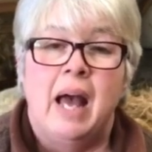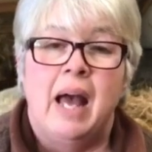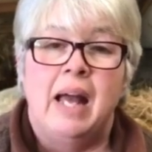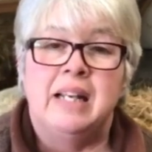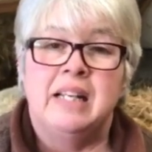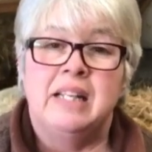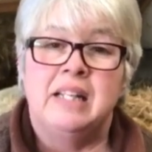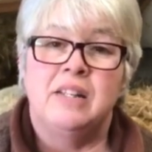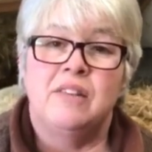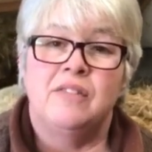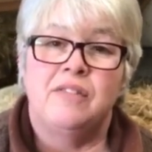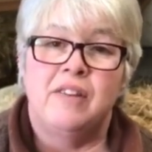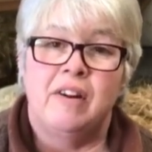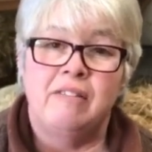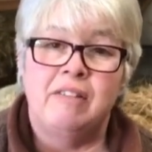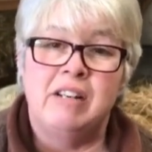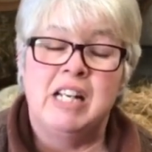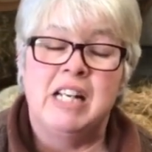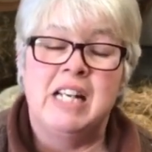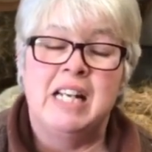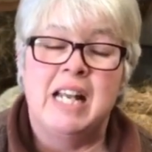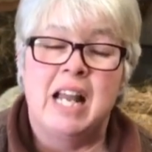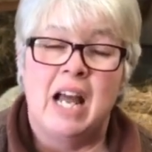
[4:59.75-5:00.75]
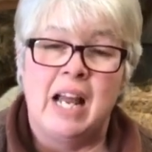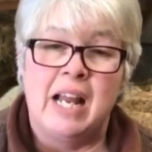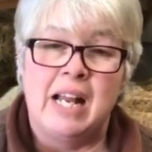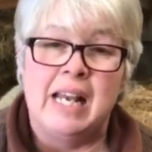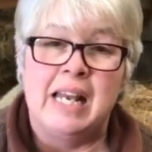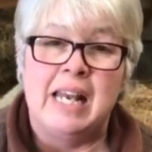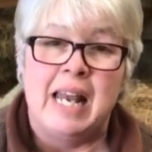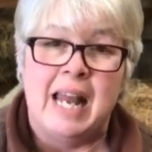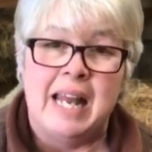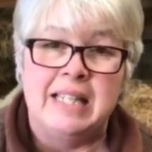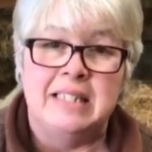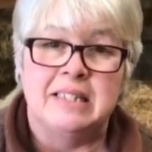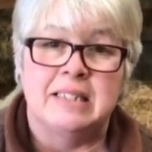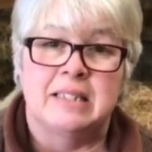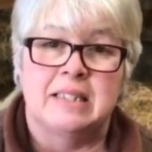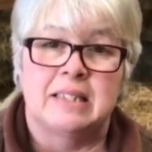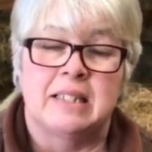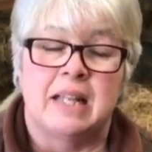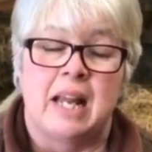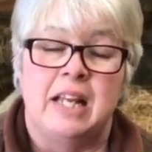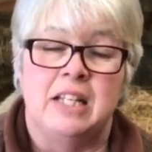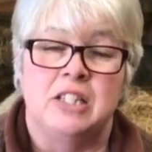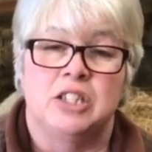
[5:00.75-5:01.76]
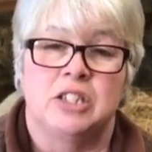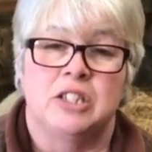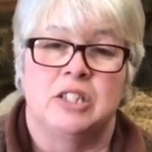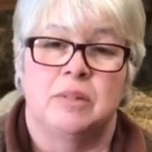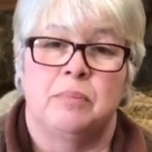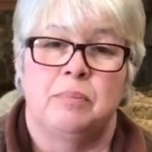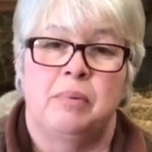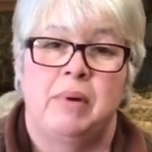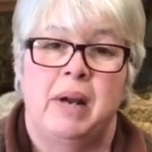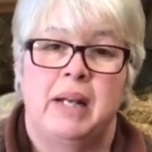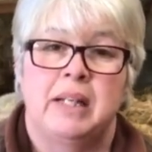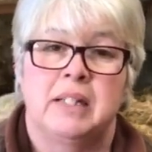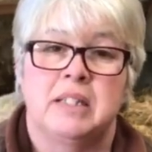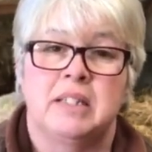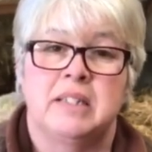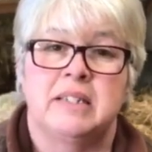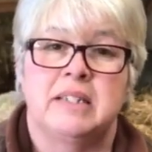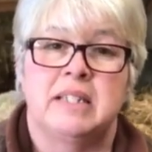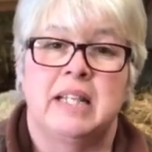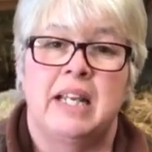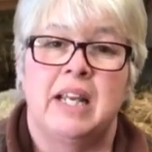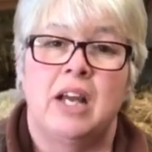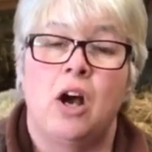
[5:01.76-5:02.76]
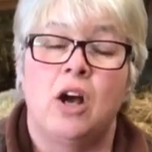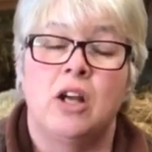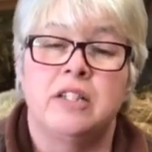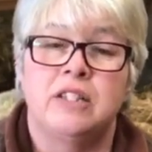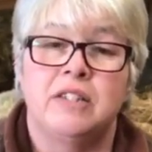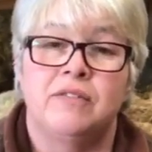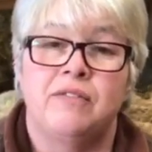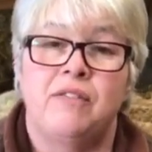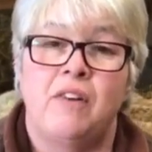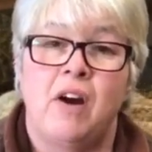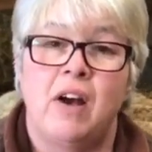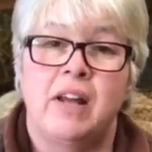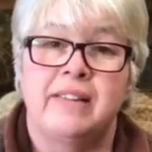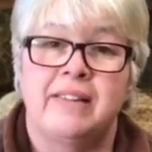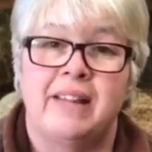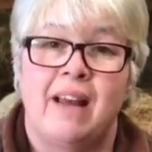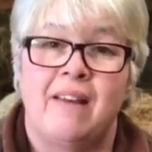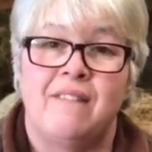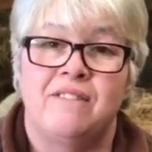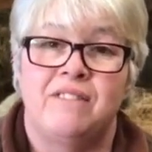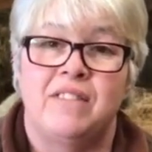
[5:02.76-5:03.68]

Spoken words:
And in the very late stages of pregnancy, I divide that